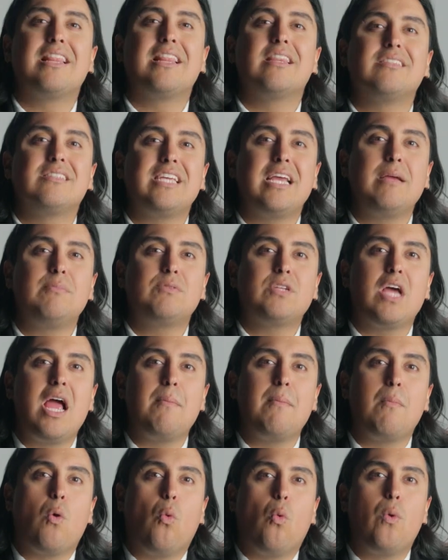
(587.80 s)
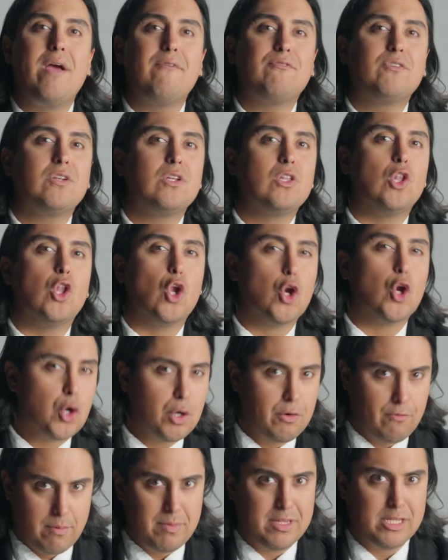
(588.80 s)
the same time, we have to
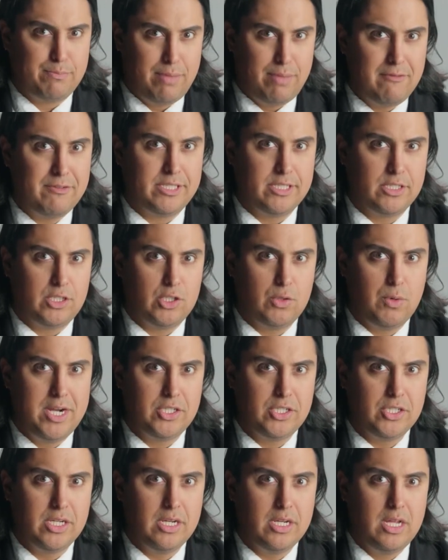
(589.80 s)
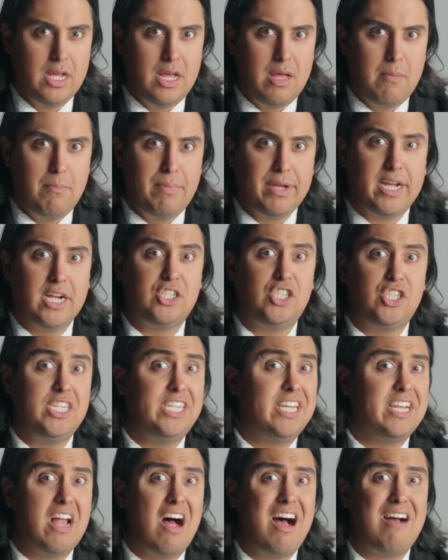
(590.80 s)
learn from this Buffy situation, because she
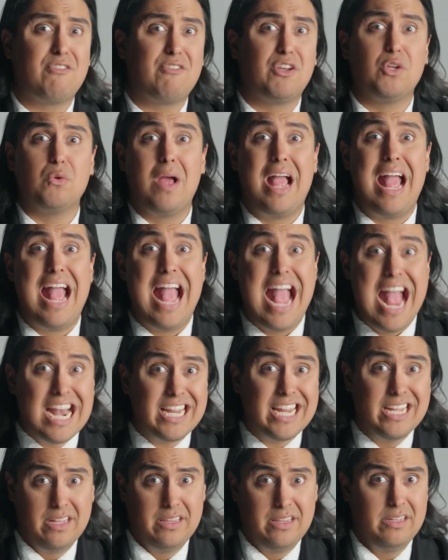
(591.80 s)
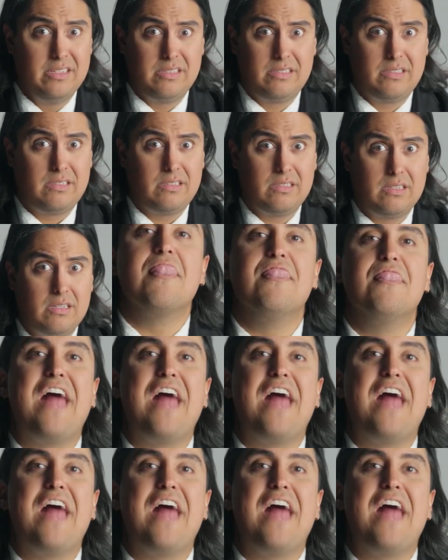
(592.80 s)
did not have to do any of this.